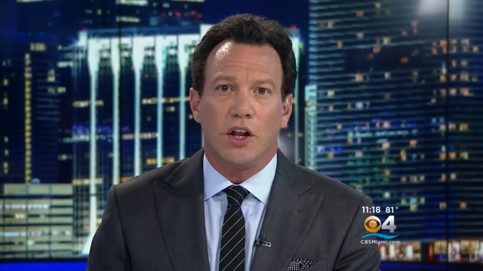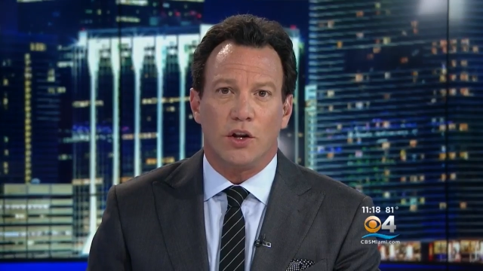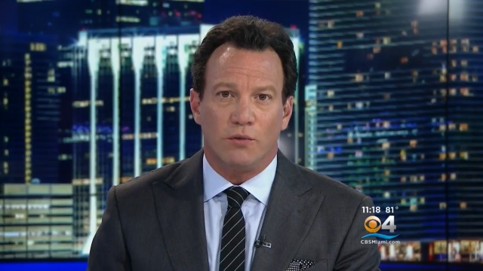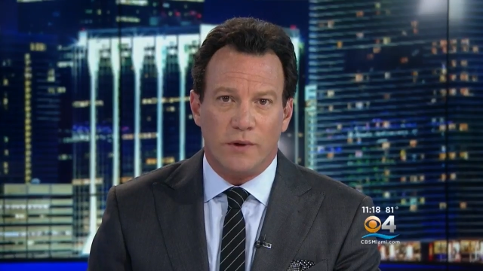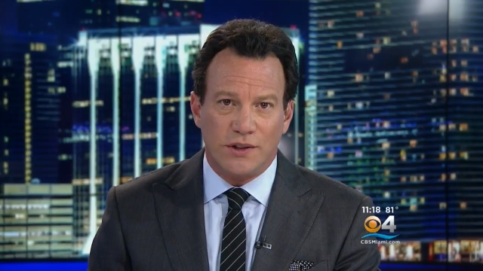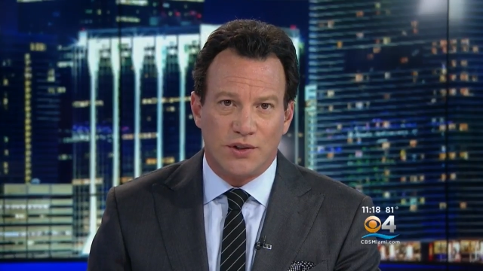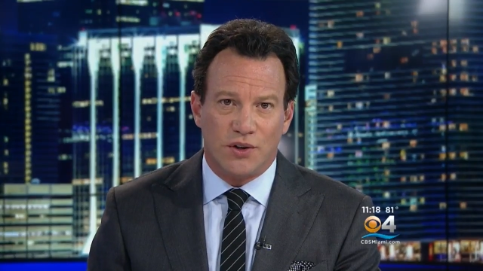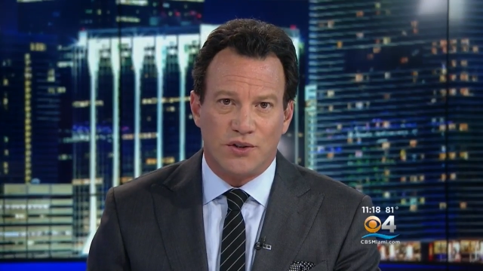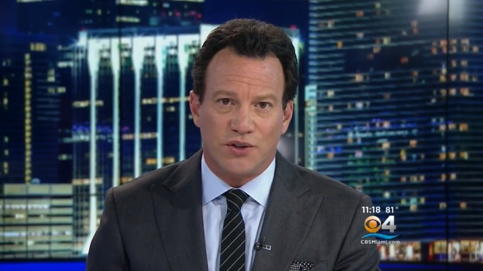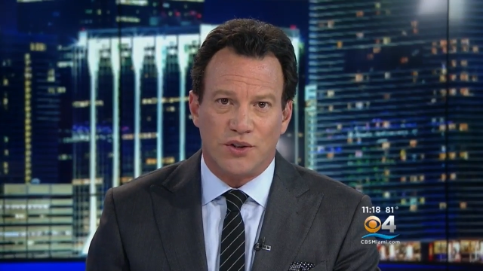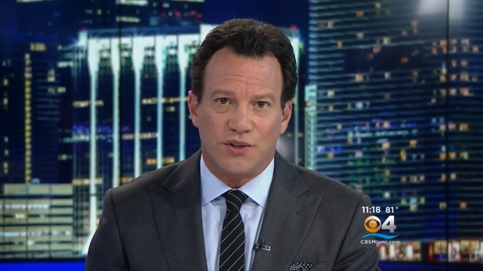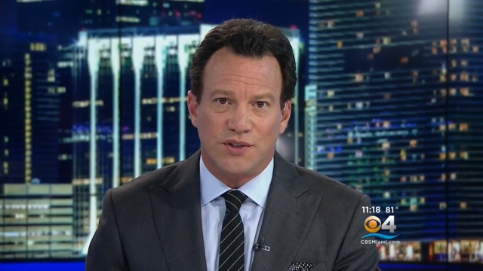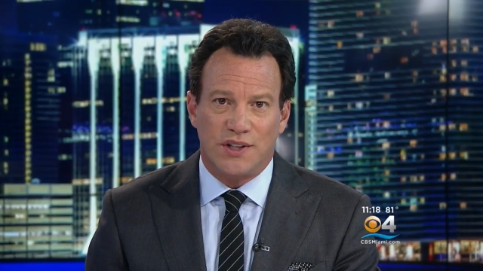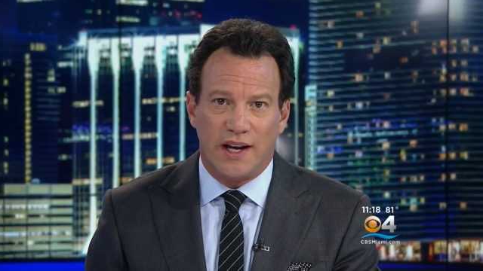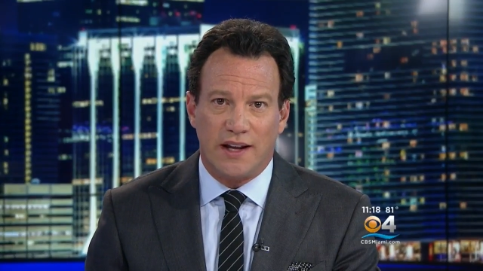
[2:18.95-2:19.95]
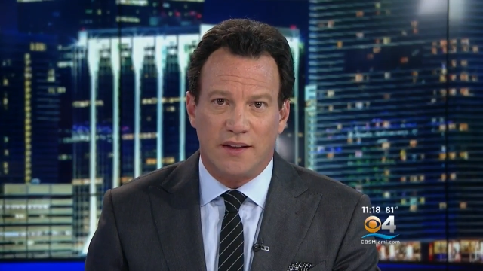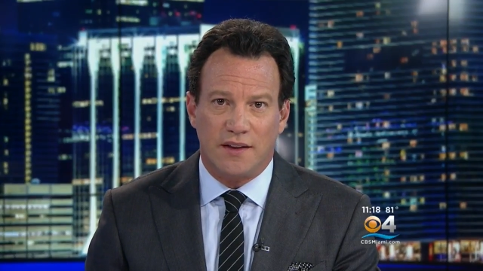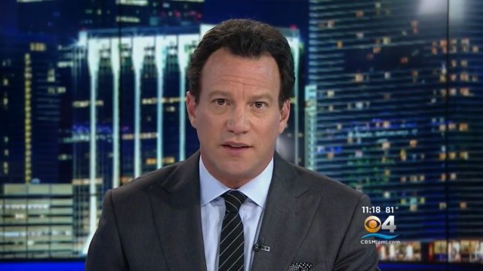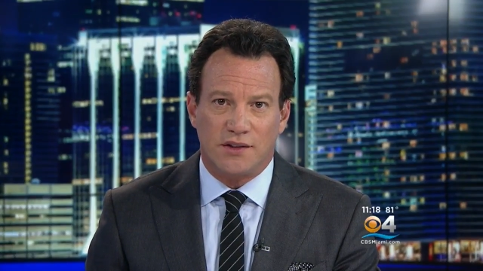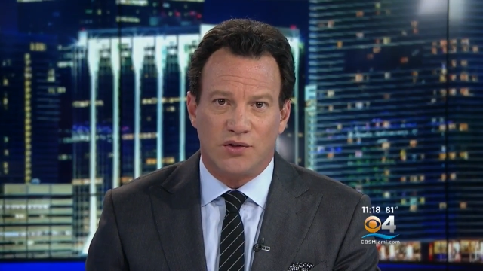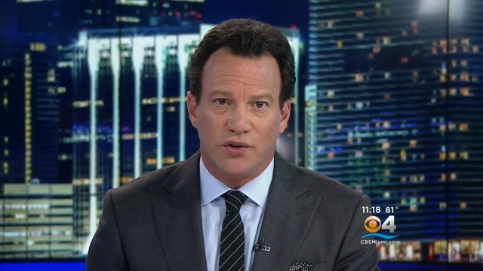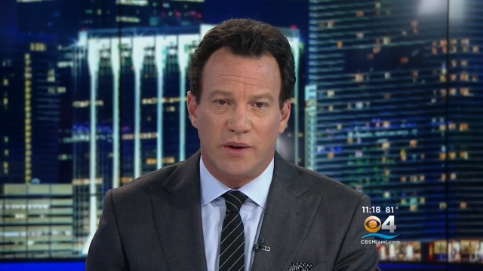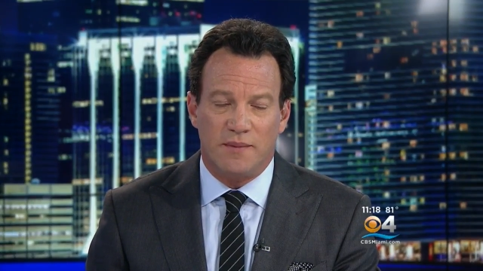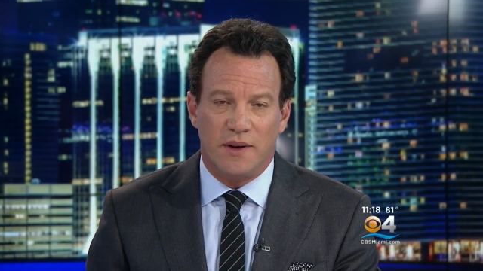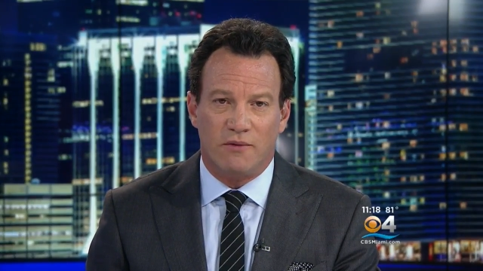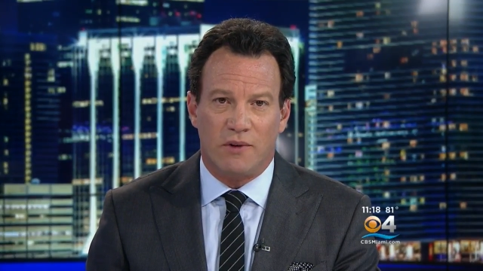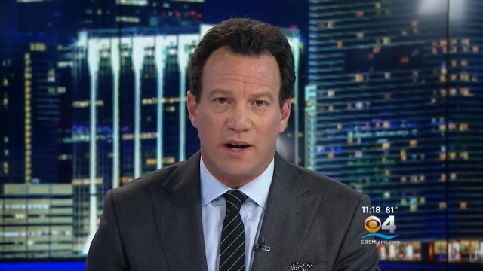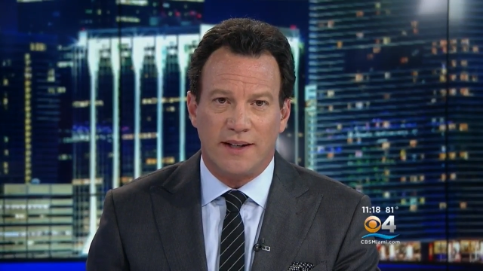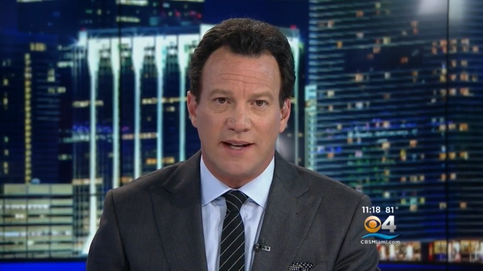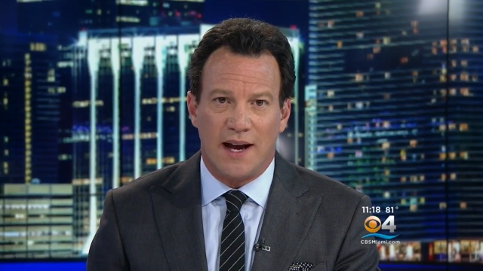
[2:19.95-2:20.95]
The researchers say that this treatment
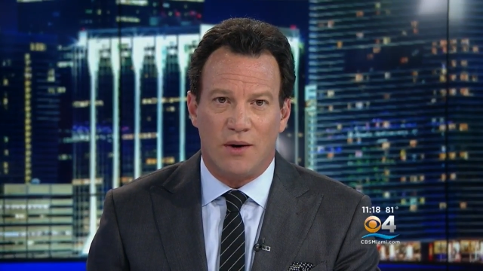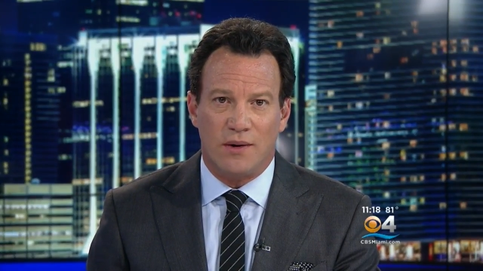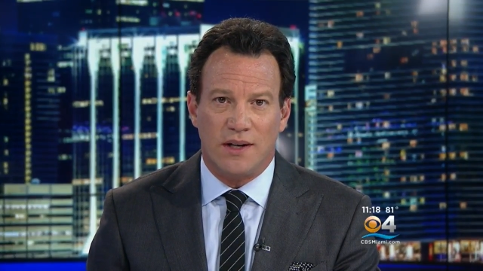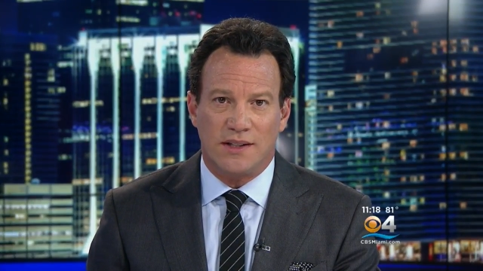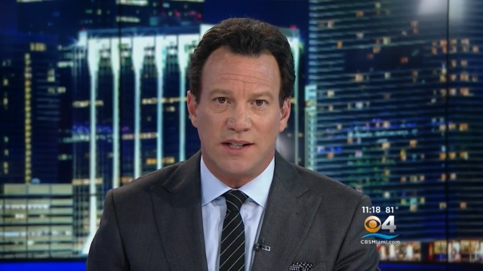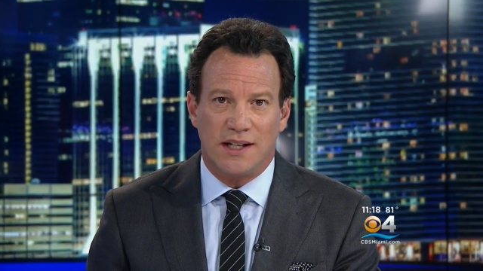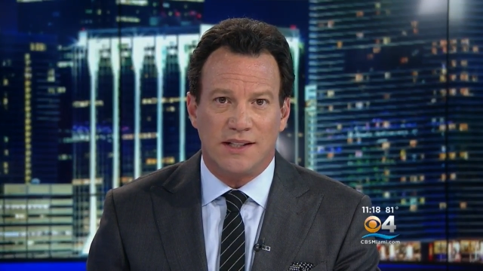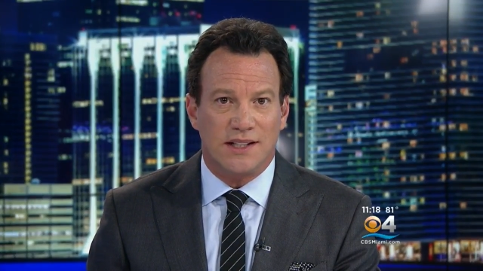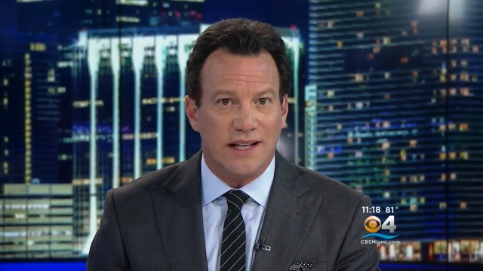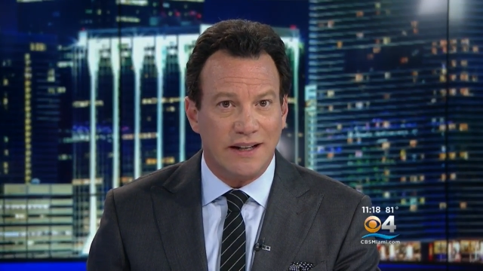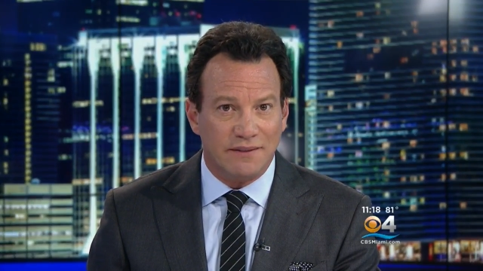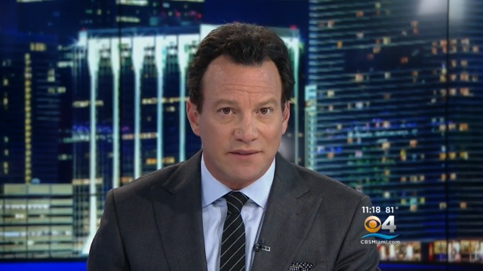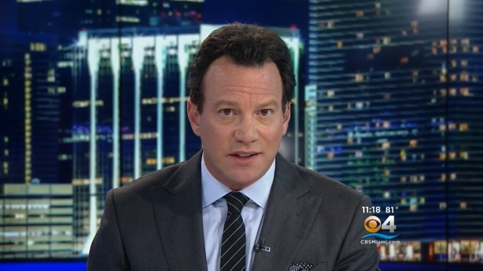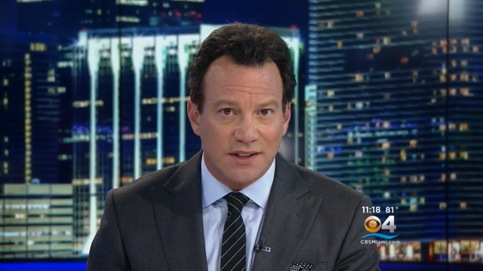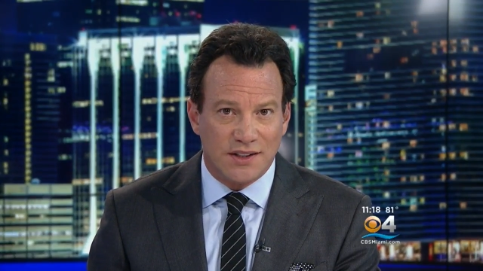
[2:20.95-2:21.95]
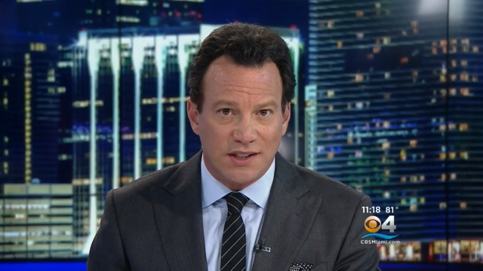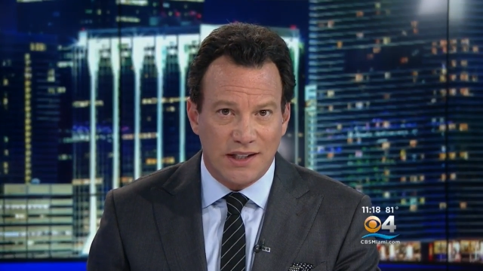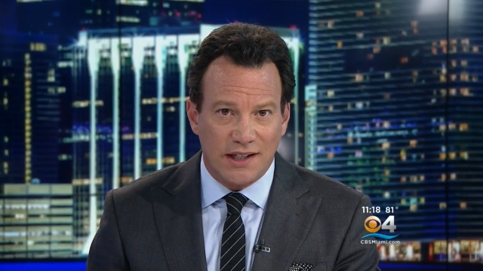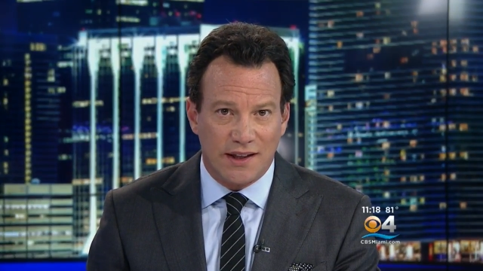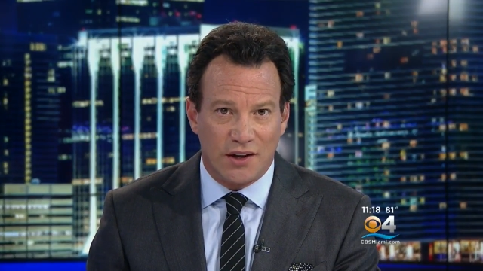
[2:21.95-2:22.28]
right now is in its infancy.